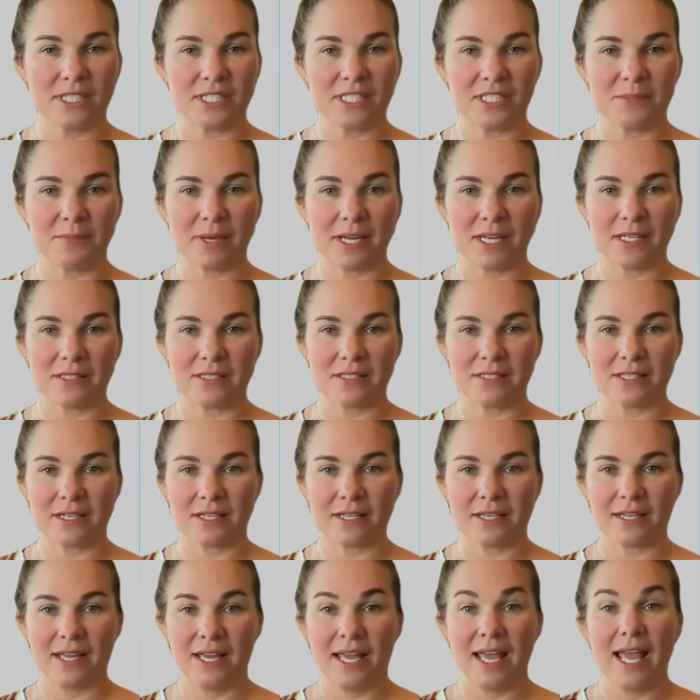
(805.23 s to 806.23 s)
this
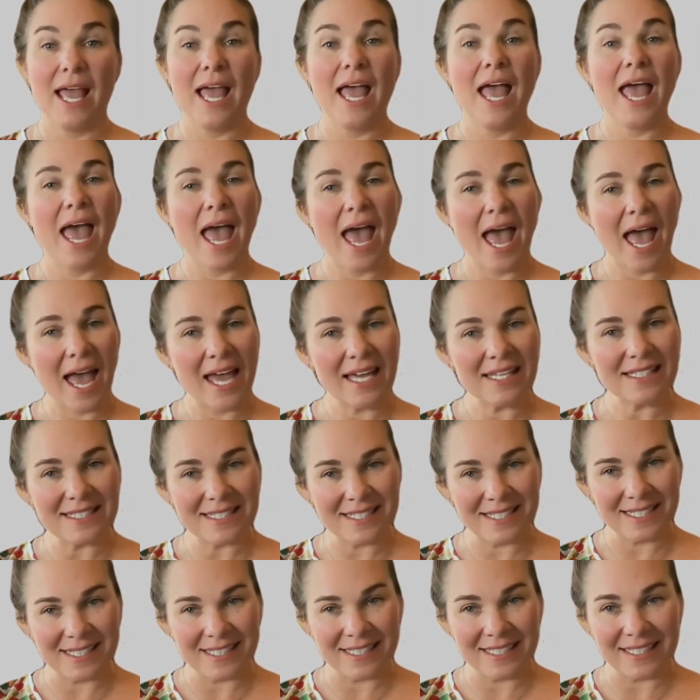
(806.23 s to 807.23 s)
pasta, as
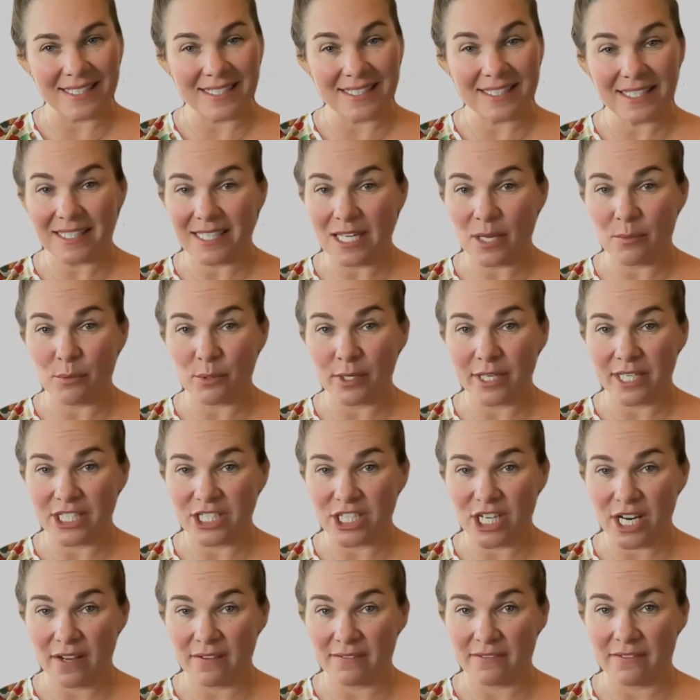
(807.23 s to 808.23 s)
did celebrity
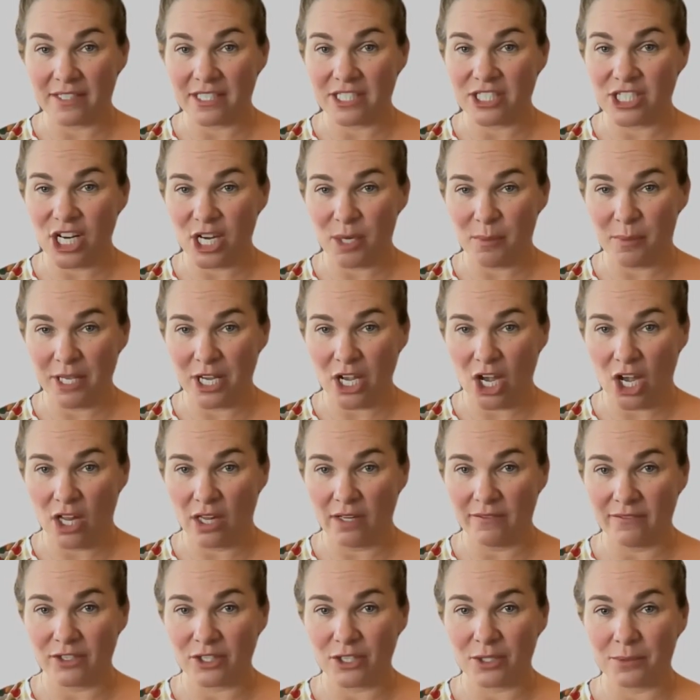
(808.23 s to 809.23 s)
chef Jamie
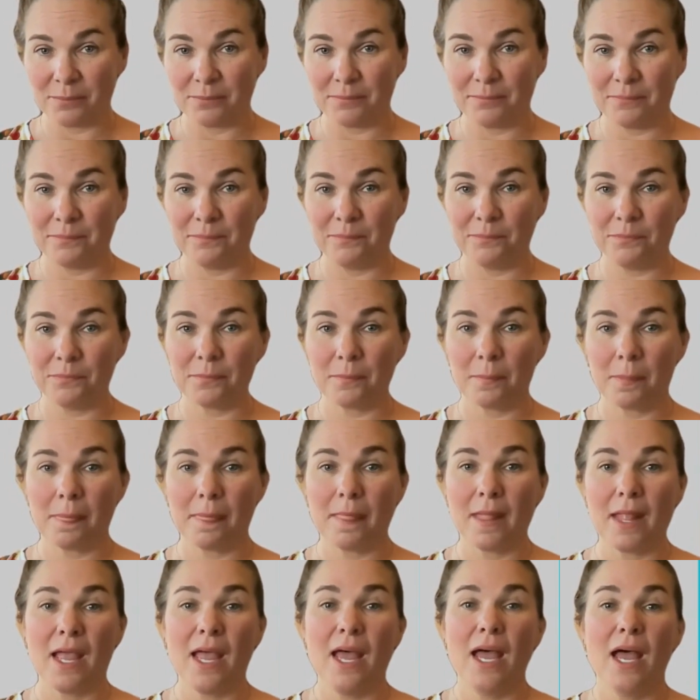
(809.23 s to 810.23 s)
Oliver.
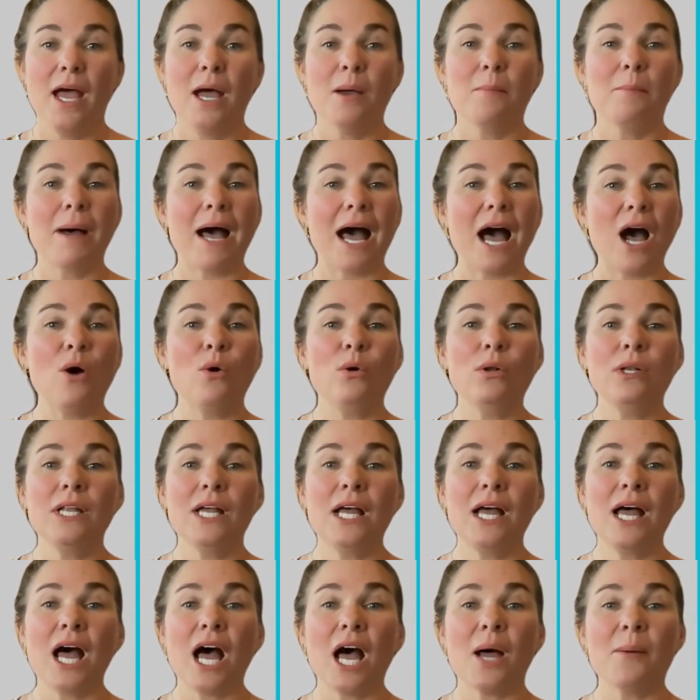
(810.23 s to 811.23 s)

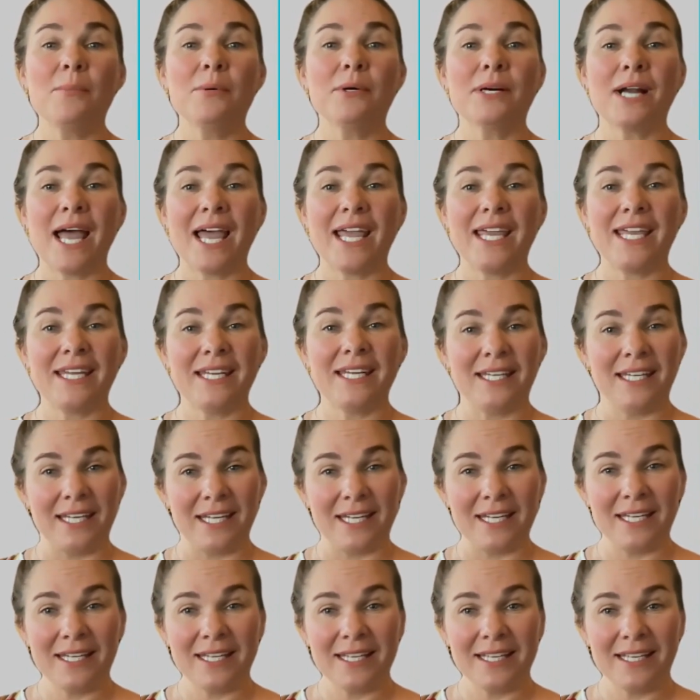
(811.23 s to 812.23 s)
Paola
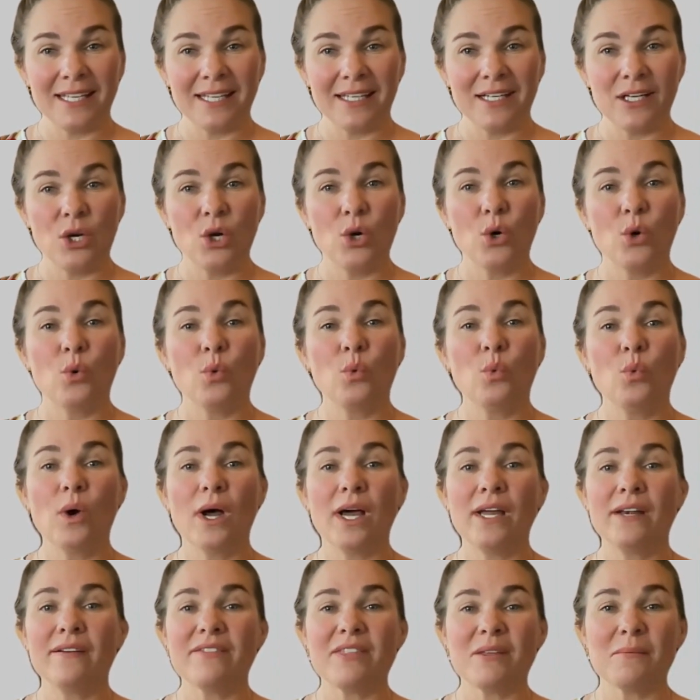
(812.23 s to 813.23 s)
Abraini,
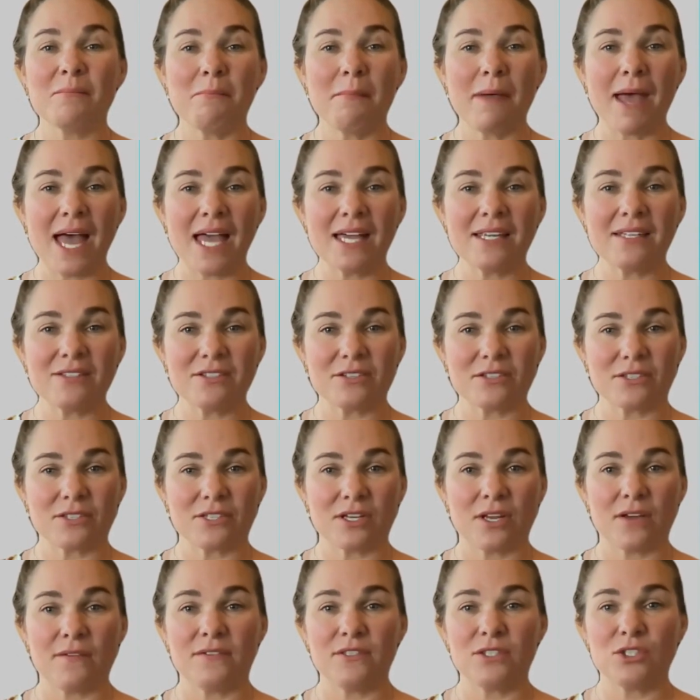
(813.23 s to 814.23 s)
one of the masters
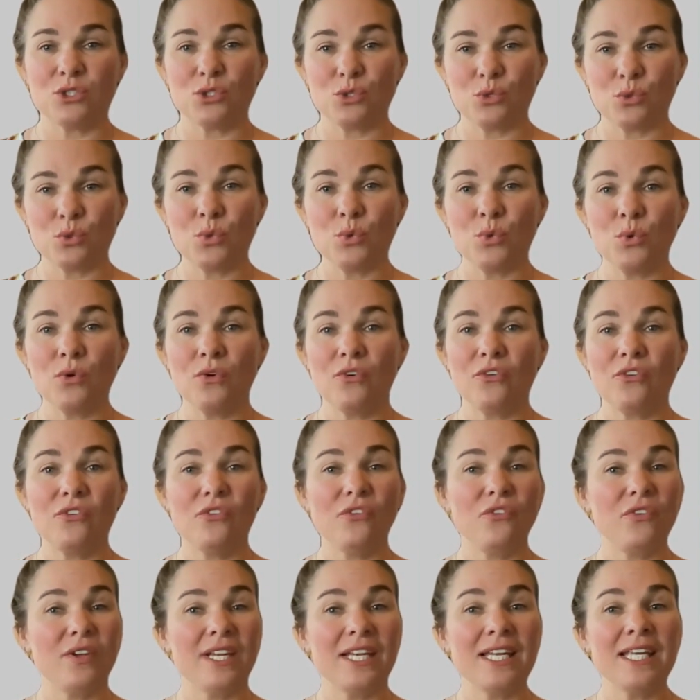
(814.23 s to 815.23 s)
of su
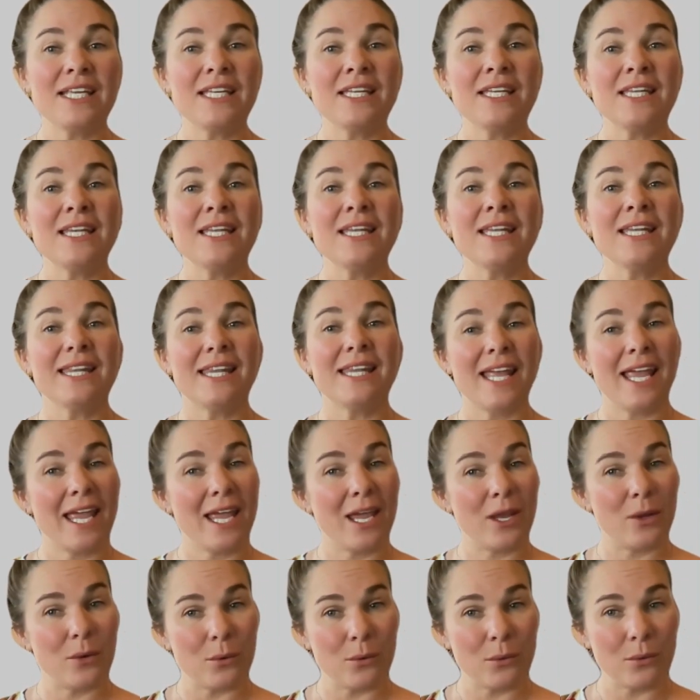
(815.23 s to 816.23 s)

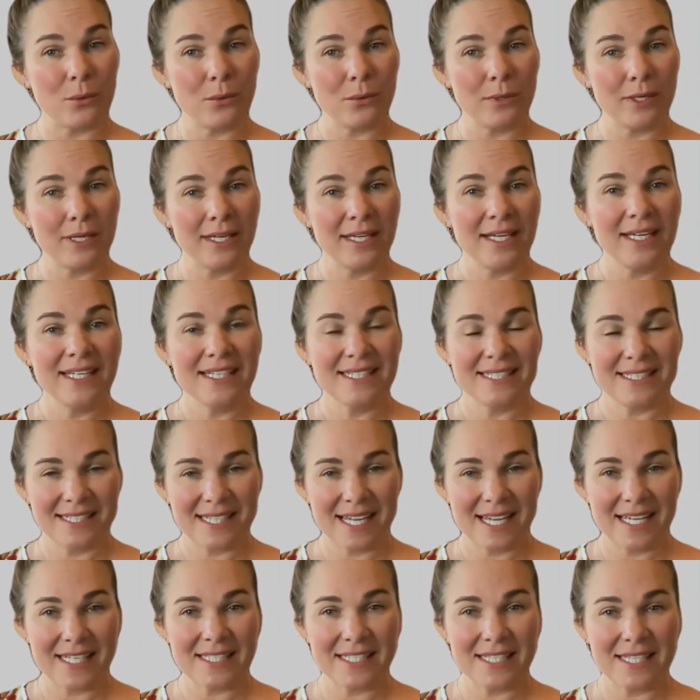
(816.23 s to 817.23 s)
filindeu,
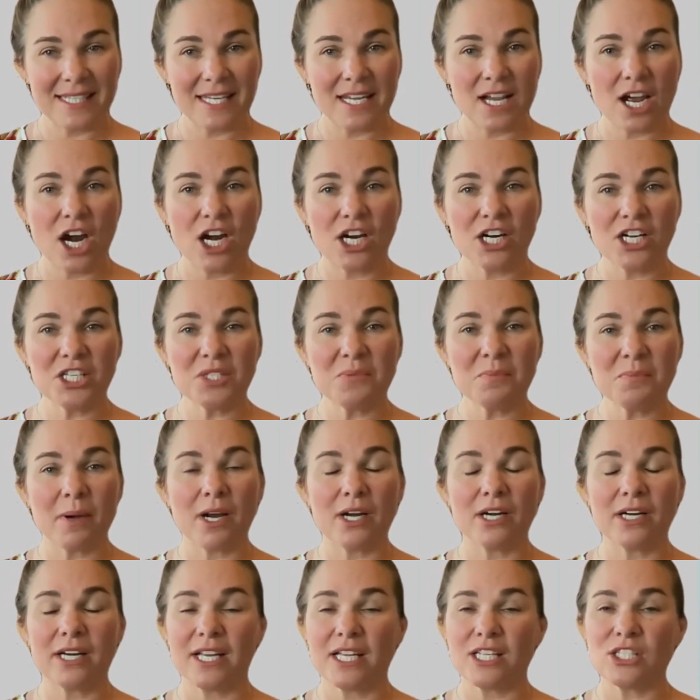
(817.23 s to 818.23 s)
says the hardest
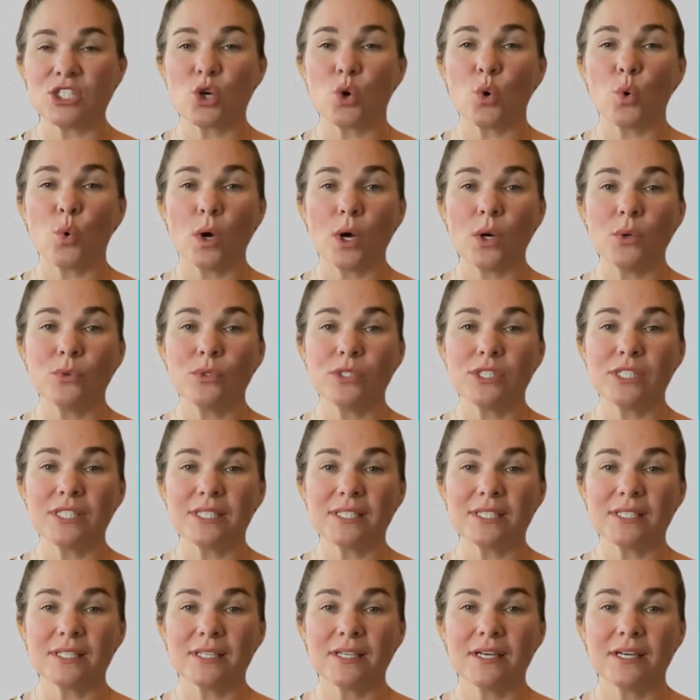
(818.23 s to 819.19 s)
part is, quote,